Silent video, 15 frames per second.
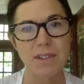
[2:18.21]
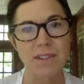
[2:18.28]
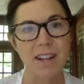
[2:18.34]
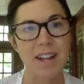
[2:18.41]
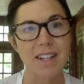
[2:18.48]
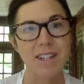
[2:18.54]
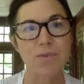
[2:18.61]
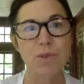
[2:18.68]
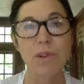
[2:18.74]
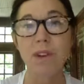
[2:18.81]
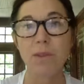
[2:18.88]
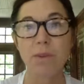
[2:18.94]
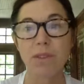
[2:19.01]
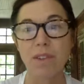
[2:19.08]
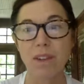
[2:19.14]
That's
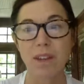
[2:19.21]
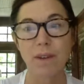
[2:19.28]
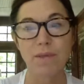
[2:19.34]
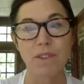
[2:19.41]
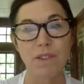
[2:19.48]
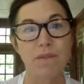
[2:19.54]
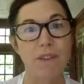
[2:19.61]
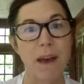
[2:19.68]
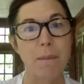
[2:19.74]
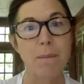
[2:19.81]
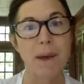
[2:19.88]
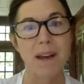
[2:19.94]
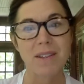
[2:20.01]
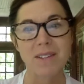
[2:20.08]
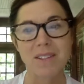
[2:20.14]
really what the gift of
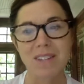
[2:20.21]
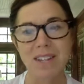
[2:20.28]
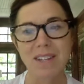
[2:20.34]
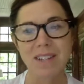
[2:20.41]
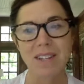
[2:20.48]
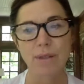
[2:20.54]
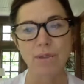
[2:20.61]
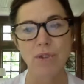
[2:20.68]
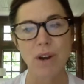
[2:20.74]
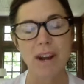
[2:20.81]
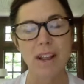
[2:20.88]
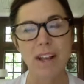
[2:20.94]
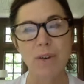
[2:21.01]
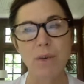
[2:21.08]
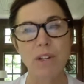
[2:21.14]
empaths and sensitives,
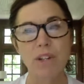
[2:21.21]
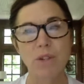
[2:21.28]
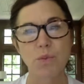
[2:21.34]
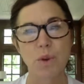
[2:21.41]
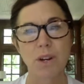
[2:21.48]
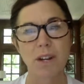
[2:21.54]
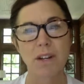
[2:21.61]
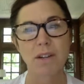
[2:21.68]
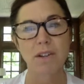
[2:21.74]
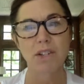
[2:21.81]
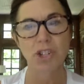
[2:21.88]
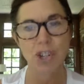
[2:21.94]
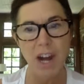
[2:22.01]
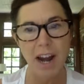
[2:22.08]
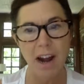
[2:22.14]
right? Like we just want to
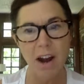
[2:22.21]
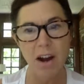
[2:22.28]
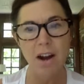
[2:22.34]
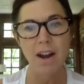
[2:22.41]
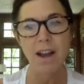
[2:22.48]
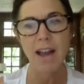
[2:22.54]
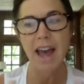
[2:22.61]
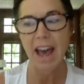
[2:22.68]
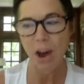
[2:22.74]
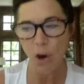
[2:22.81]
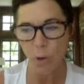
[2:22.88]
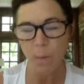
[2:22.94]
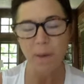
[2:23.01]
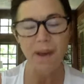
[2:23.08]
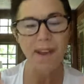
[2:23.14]
share,
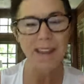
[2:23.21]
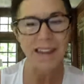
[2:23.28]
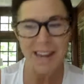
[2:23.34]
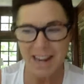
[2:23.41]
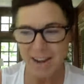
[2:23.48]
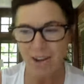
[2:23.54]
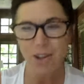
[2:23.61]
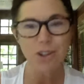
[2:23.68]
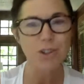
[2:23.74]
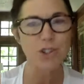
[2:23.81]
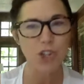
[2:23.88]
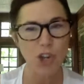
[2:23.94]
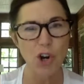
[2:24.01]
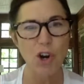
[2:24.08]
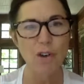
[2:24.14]
help, heal,
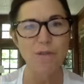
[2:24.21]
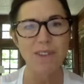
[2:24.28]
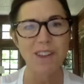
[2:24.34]
serve.